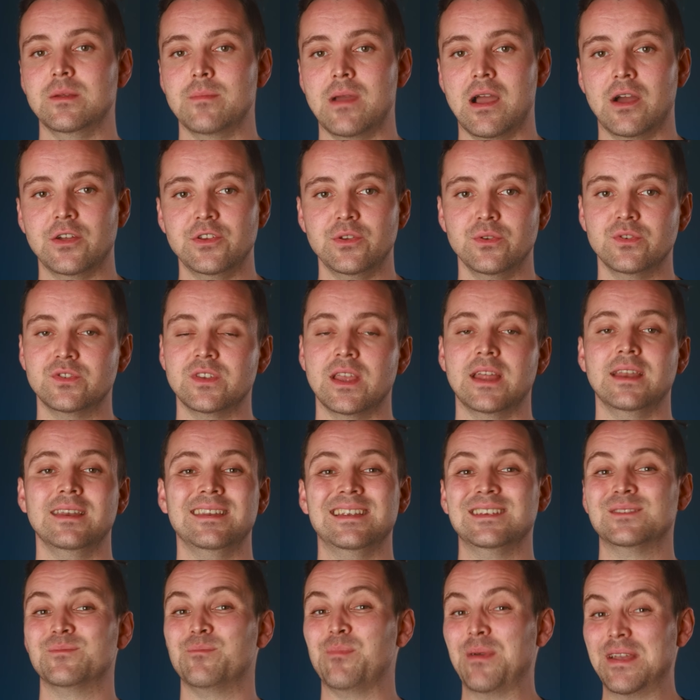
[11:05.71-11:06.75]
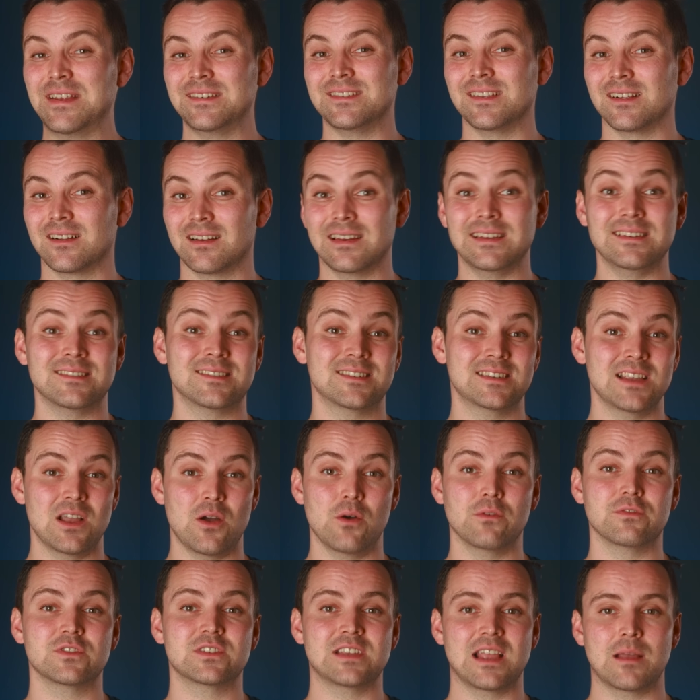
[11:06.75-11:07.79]
email you send is basically
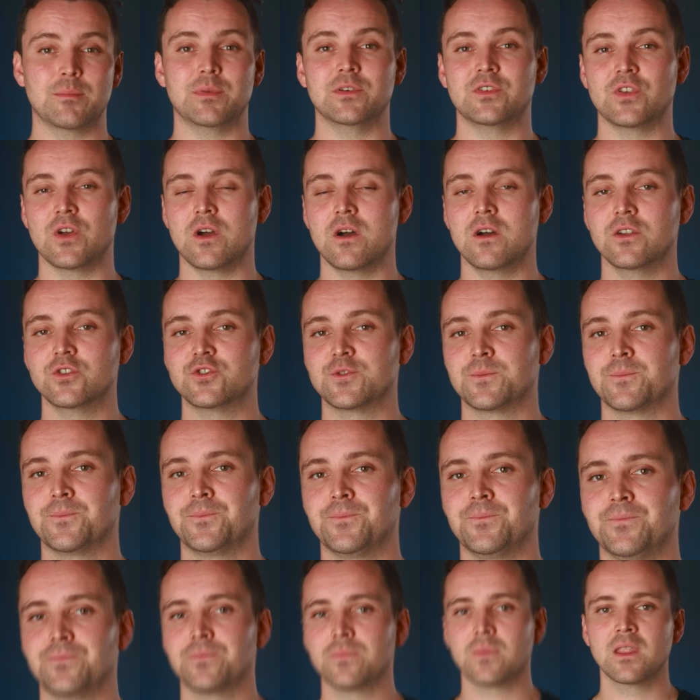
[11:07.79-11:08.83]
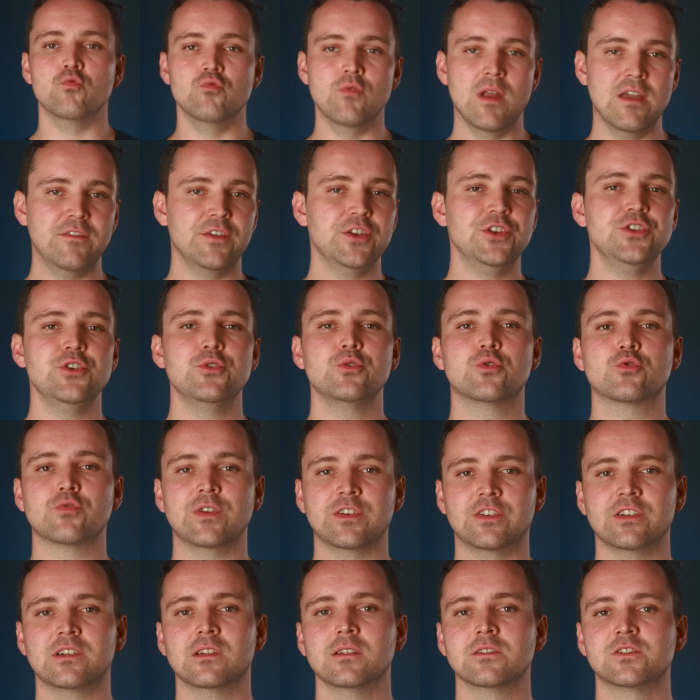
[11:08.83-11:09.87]
self sabotage. Revenue
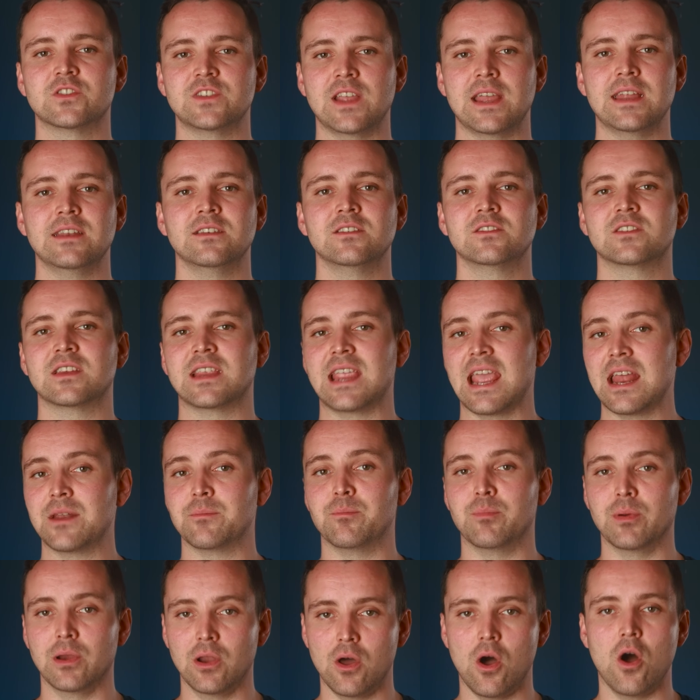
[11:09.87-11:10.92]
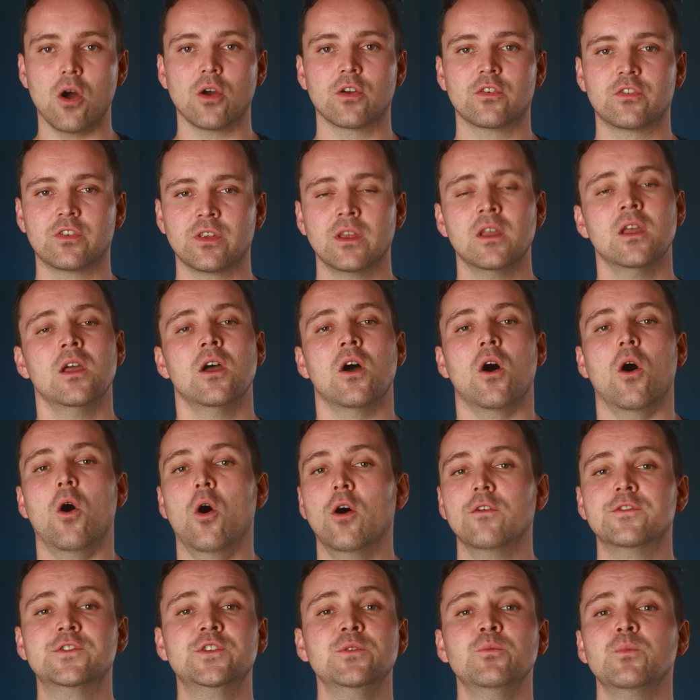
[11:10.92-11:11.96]
critical sends get blocked,
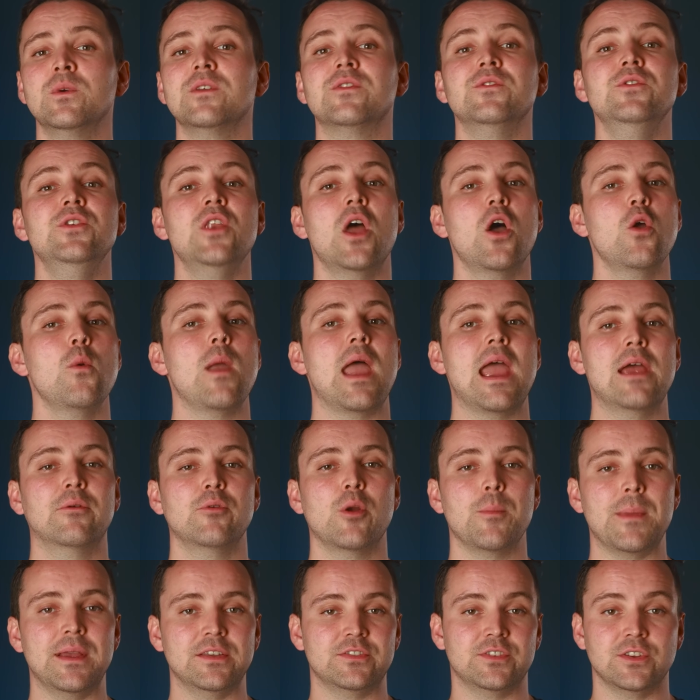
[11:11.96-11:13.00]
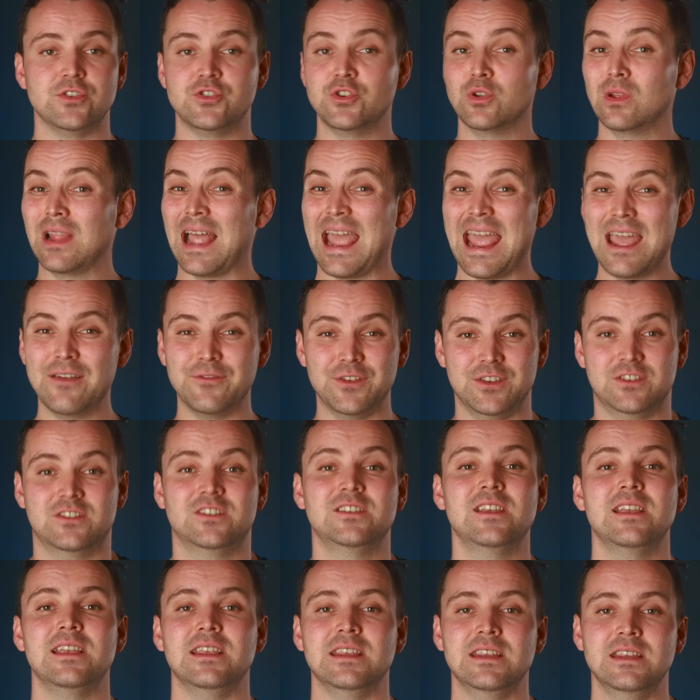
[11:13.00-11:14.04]
often with no error message you'll ever
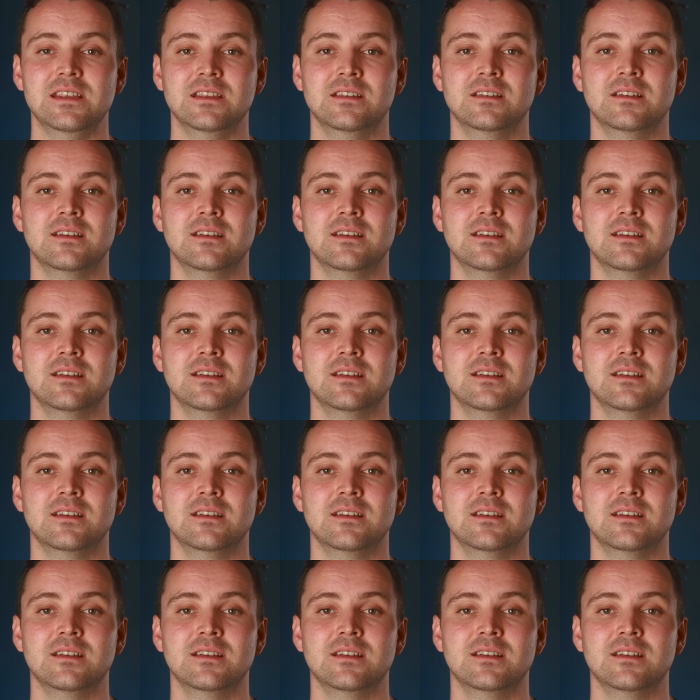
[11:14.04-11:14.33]
see.